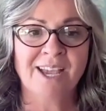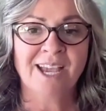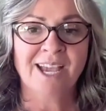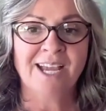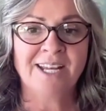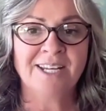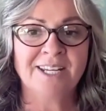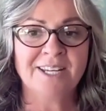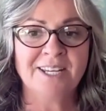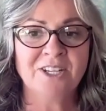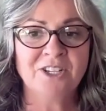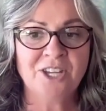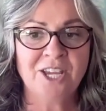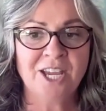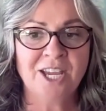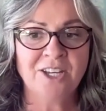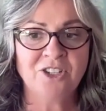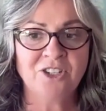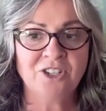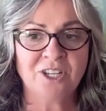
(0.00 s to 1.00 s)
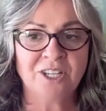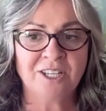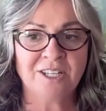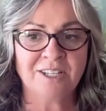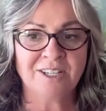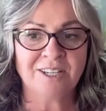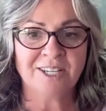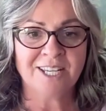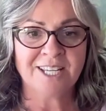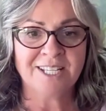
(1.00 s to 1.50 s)
And
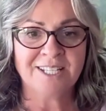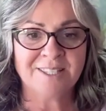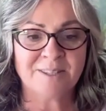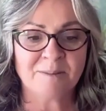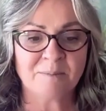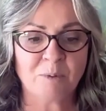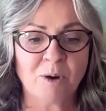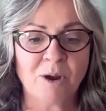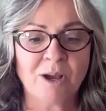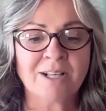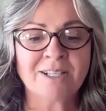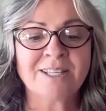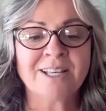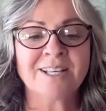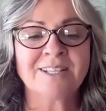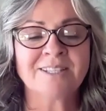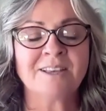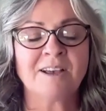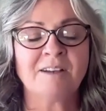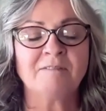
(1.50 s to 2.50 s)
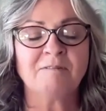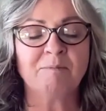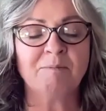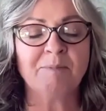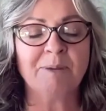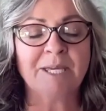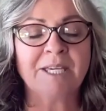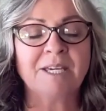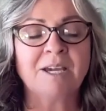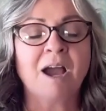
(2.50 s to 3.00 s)
initiation is the process of
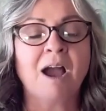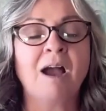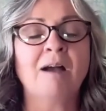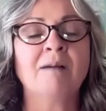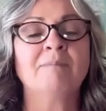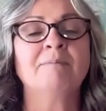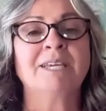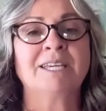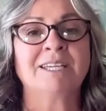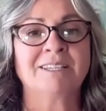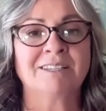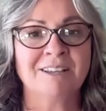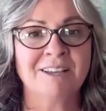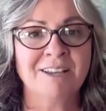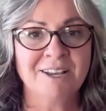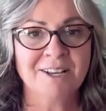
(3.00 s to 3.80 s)
becoming.